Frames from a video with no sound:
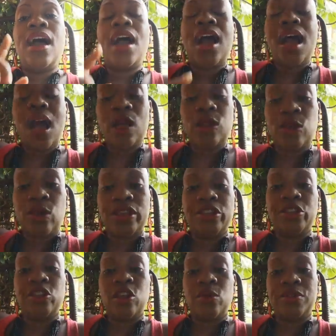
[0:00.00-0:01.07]
How long
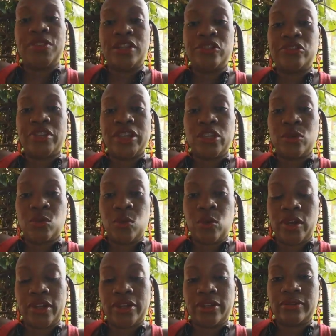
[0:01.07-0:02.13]
can you go without drinking
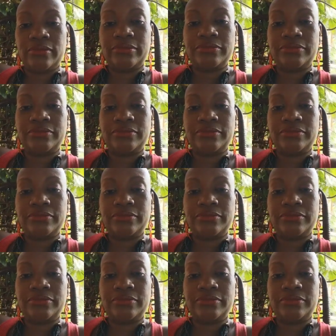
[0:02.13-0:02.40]
water?